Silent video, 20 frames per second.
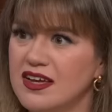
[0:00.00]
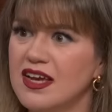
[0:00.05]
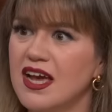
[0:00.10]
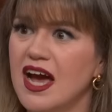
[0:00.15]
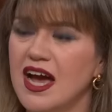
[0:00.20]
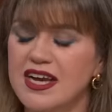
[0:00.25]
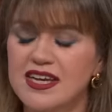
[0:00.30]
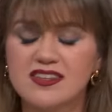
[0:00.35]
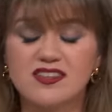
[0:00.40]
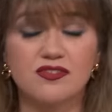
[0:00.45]

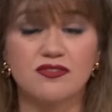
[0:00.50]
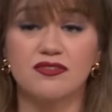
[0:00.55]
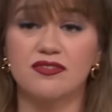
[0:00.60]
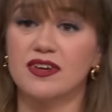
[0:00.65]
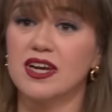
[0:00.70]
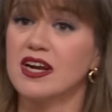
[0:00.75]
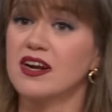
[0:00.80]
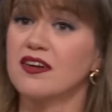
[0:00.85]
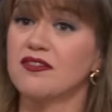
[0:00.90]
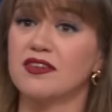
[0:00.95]
Yeah, it's
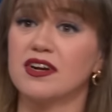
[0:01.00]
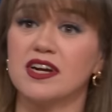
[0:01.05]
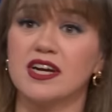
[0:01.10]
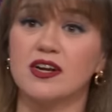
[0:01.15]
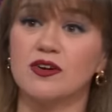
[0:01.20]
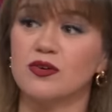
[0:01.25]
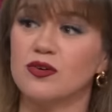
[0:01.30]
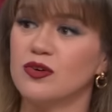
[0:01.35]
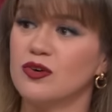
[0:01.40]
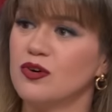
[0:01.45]
very,
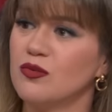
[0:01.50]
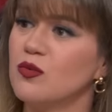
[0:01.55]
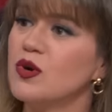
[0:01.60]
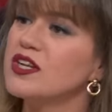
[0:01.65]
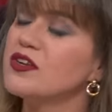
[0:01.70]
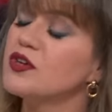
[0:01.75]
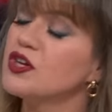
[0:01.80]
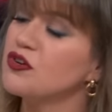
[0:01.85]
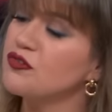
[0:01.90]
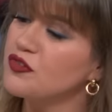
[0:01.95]
very cool.
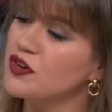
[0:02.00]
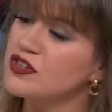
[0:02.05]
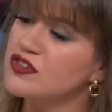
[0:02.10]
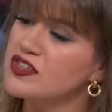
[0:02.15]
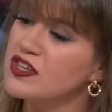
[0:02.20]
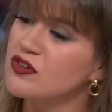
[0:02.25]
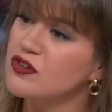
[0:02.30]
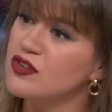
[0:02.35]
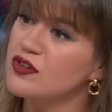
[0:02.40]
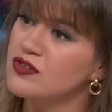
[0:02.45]
What Thank your you.
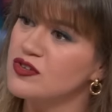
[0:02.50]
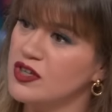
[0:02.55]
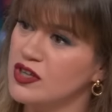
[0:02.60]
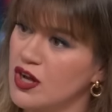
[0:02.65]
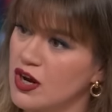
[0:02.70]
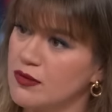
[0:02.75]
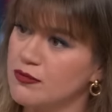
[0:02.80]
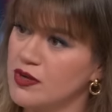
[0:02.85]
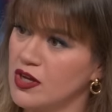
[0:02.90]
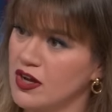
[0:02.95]
first single though is
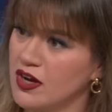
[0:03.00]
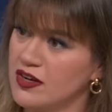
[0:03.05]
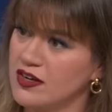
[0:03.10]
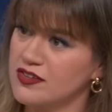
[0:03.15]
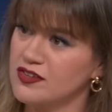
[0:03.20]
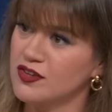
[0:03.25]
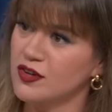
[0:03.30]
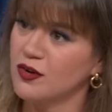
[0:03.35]
Alarm Clock. So.